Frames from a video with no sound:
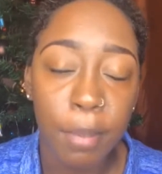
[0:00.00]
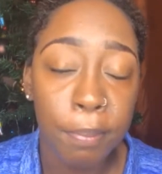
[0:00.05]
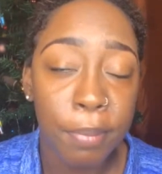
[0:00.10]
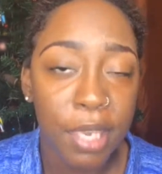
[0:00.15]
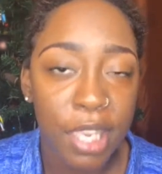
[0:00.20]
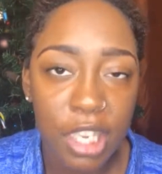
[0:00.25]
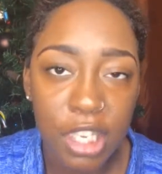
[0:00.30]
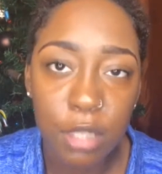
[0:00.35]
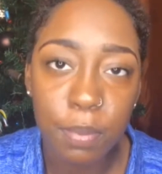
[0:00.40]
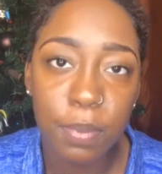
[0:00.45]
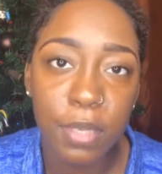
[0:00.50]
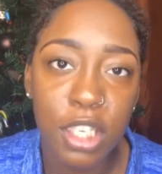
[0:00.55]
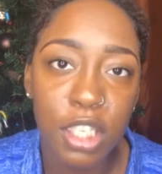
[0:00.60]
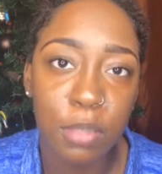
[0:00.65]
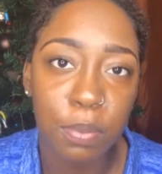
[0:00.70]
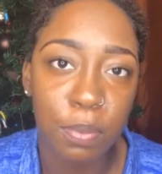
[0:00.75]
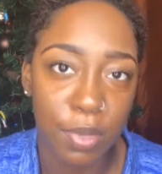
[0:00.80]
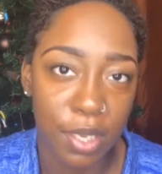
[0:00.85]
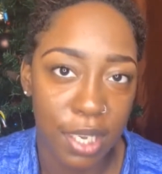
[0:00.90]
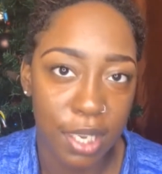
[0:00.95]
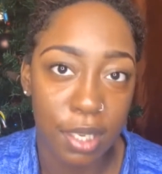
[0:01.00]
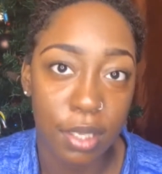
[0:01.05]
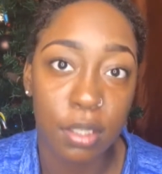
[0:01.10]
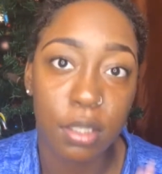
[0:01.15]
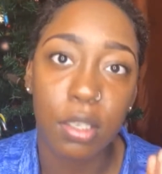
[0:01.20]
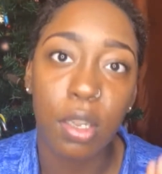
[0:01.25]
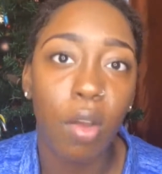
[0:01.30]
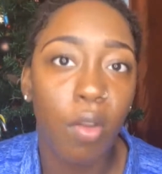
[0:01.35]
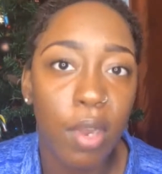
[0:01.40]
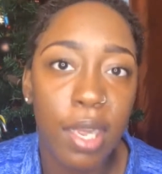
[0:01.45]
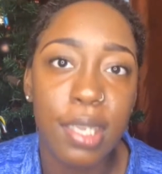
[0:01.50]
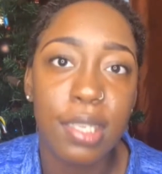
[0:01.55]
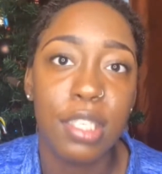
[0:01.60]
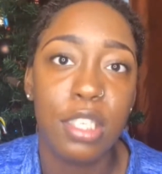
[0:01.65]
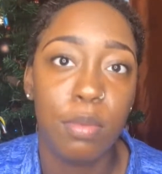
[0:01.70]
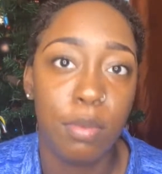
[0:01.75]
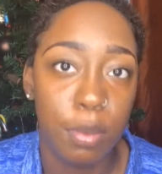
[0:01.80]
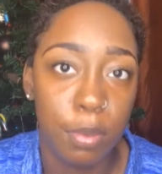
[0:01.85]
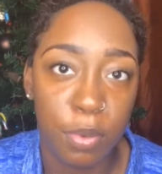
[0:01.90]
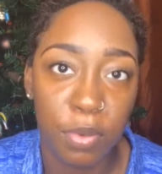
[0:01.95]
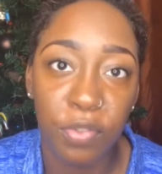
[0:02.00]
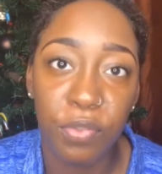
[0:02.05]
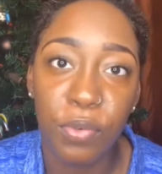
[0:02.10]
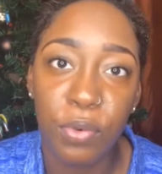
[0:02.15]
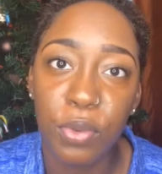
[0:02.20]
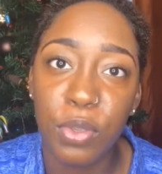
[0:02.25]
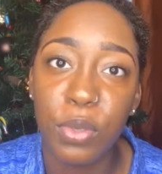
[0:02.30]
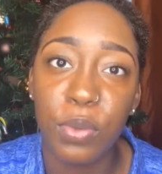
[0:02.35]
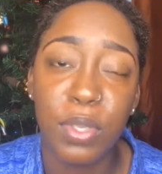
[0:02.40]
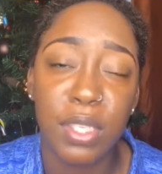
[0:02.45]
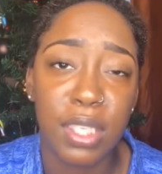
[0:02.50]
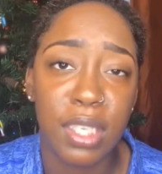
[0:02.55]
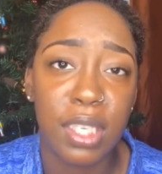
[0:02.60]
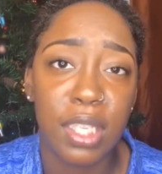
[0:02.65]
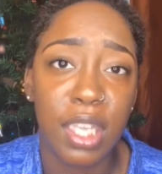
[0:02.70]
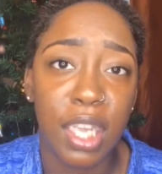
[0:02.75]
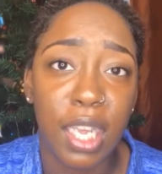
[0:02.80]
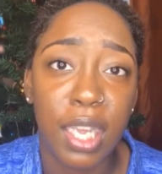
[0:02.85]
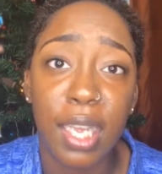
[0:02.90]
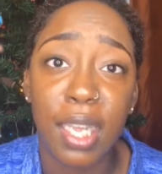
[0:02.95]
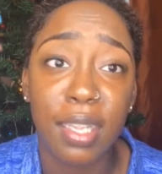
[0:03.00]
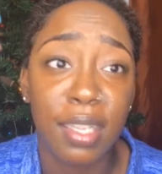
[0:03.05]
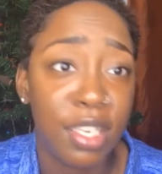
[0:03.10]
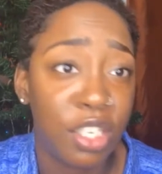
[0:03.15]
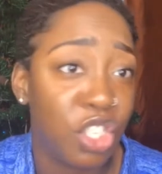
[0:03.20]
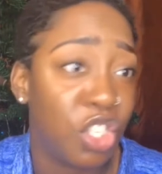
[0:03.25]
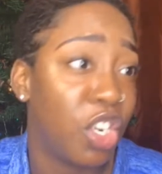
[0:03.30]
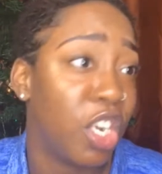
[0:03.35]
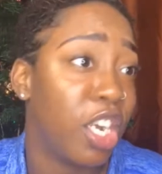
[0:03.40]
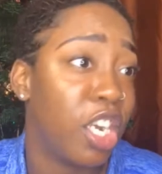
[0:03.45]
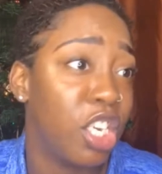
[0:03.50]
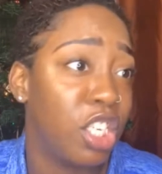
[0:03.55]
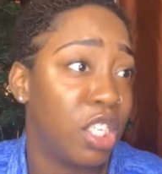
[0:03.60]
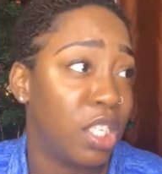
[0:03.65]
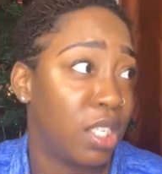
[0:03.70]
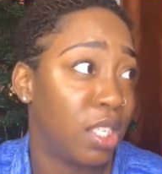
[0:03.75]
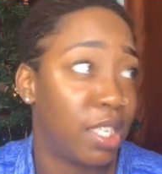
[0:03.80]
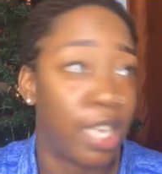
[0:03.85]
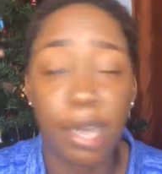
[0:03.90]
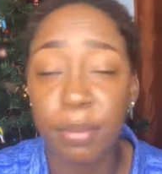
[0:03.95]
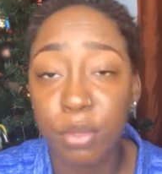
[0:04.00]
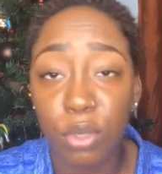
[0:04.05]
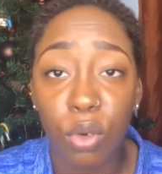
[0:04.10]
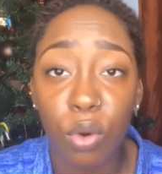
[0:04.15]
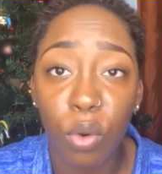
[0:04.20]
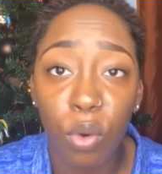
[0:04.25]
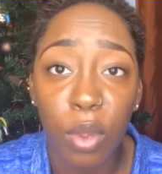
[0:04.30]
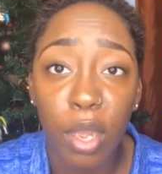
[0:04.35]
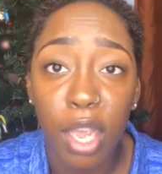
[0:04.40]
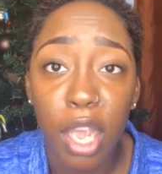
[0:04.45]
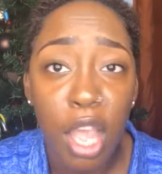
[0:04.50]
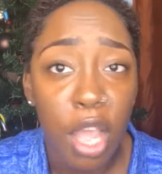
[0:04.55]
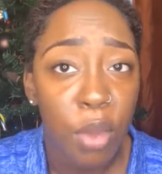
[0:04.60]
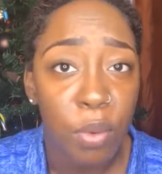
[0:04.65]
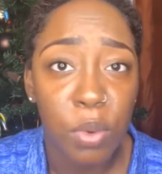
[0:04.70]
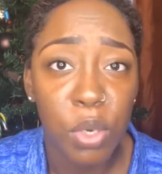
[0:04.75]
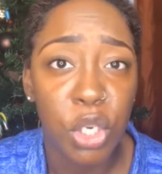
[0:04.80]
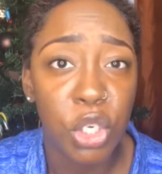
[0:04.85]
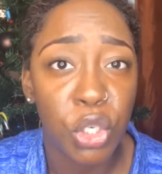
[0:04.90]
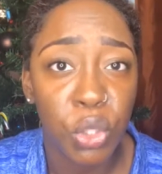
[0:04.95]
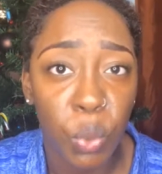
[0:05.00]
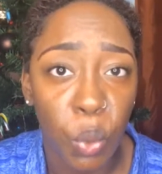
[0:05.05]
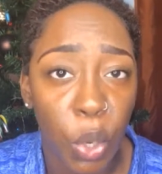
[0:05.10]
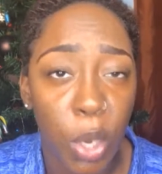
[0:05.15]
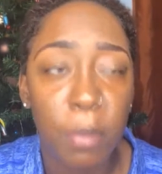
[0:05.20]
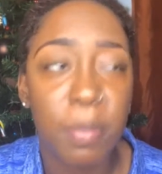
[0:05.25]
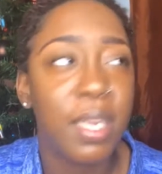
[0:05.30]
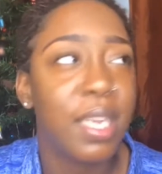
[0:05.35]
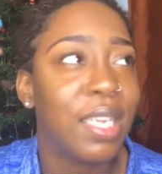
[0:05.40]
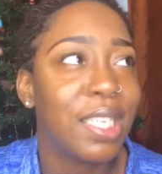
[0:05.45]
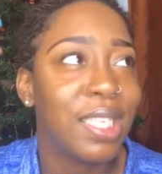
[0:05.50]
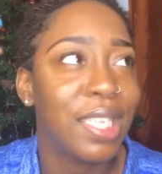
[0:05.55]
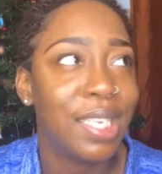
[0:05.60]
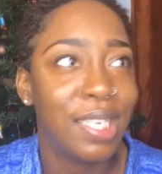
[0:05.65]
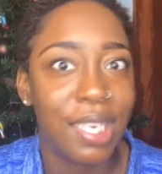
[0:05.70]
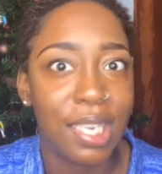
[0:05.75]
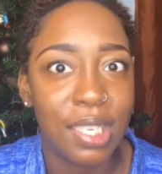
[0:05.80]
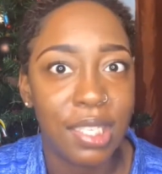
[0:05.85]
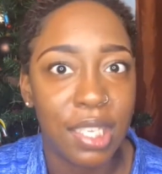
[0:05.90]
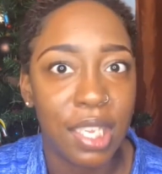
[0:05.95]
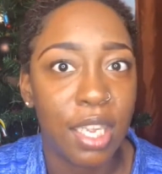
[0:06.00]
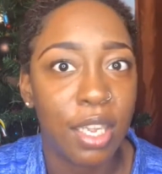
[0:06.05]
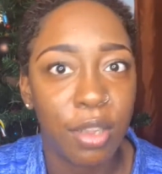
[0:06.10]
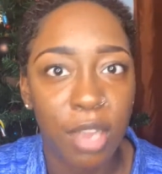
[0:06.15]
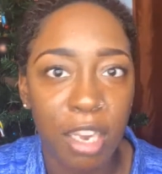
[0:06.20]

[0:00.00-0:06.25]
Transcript: please, please, please don't let these people fool you into thinking that your hair just stops growing when it's short, because it doesn't.